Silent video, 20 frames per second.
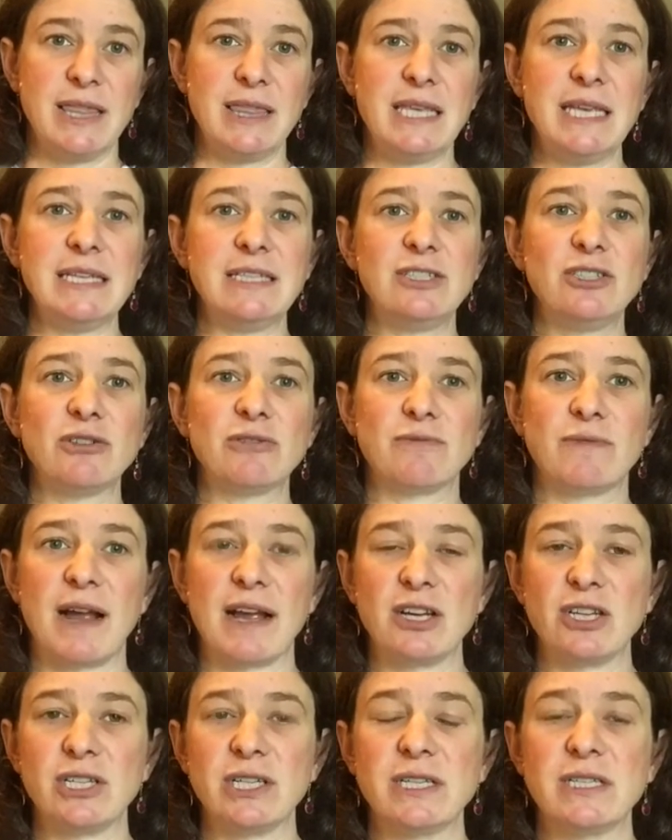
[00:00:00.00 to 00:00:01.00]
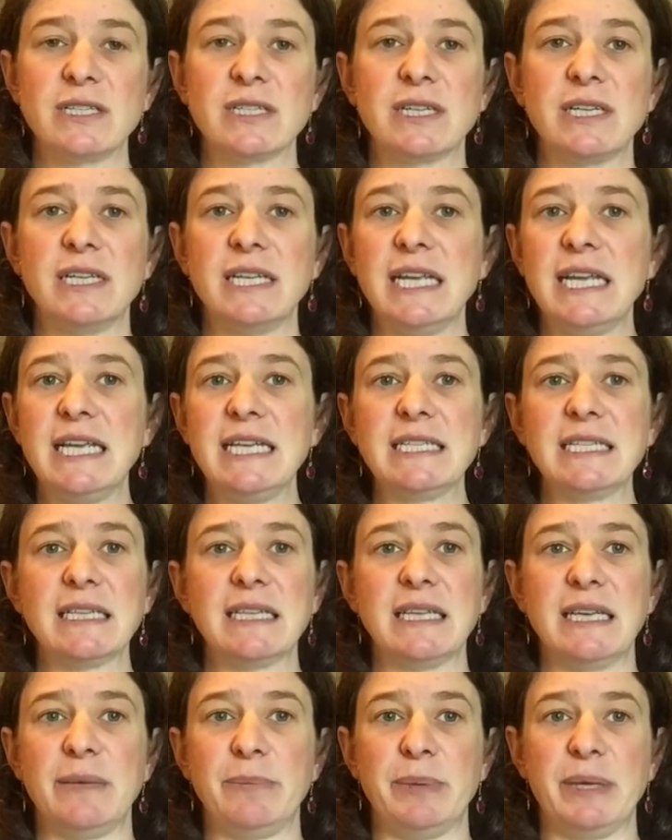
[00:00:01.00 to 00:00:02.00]
These directions could
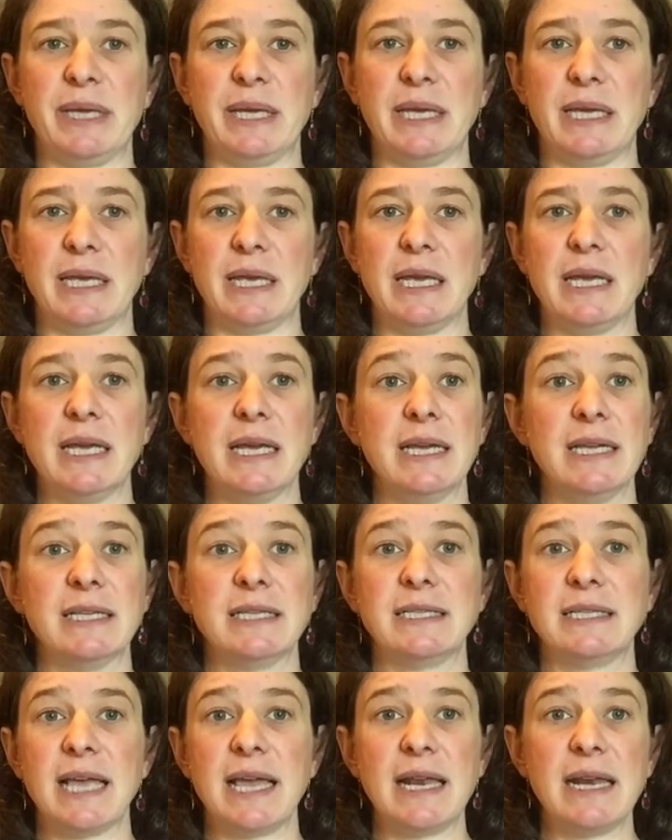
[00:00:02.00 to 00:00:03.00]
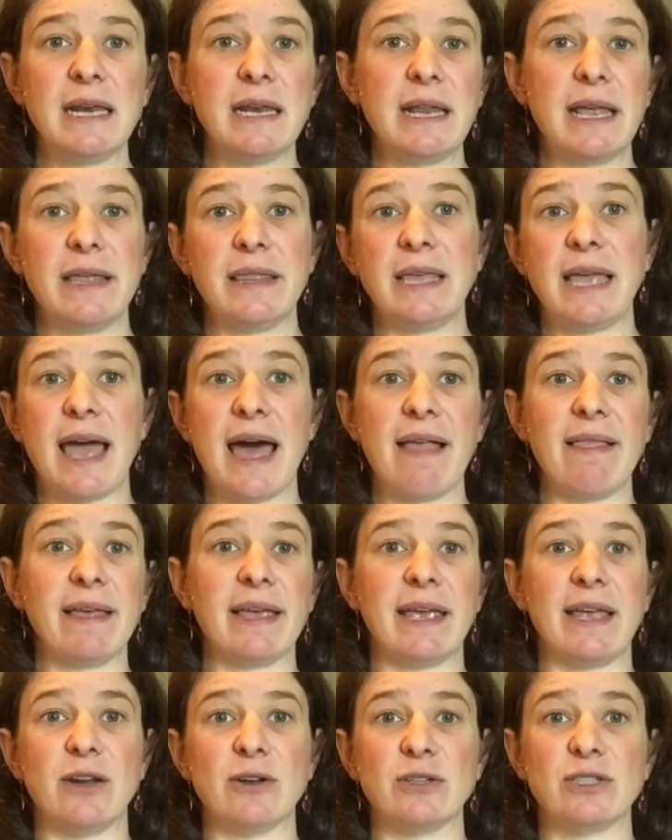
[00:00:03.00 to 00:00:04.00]
easily be send the
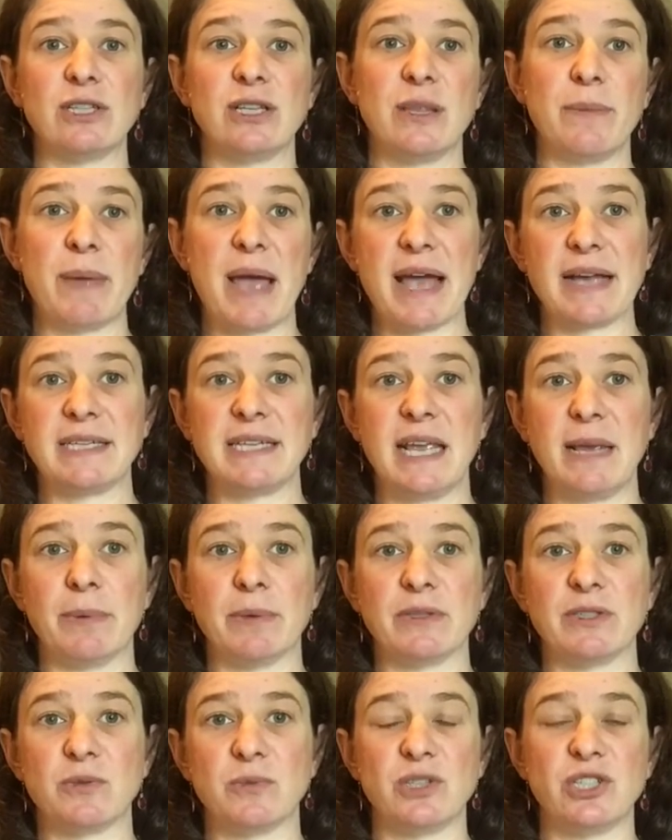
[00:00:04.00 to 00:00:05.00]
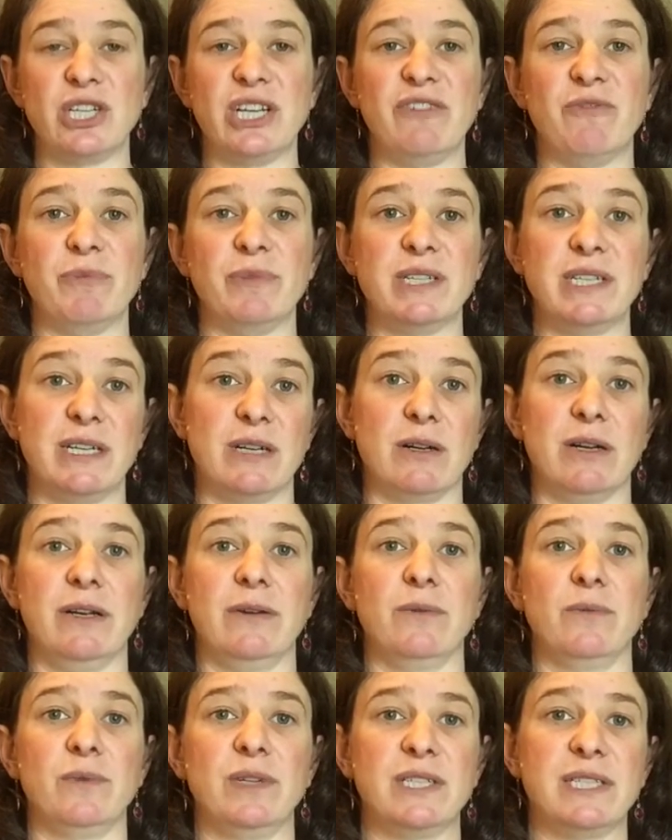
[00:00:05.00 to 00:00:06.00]
alligators to the back table to
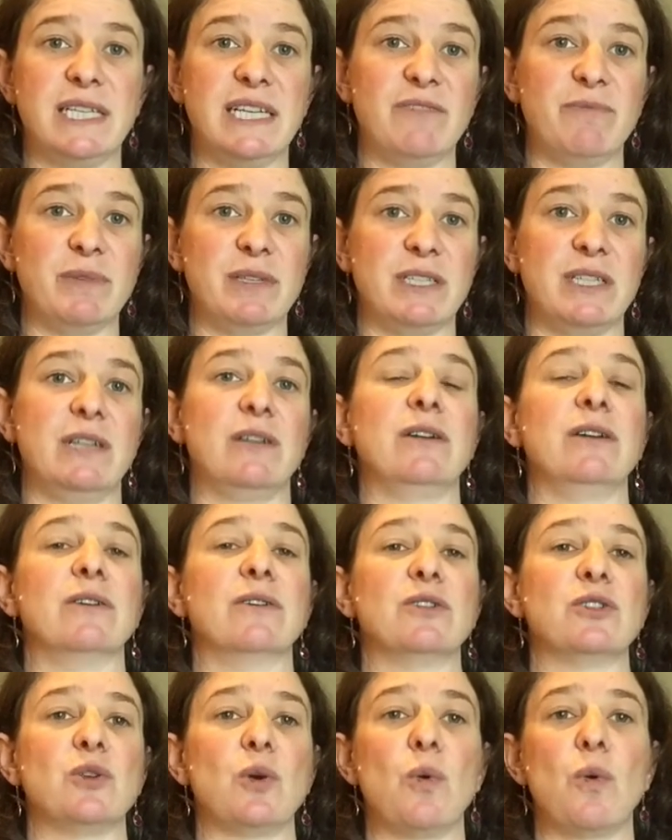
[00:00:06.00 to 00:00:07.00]
receive materials,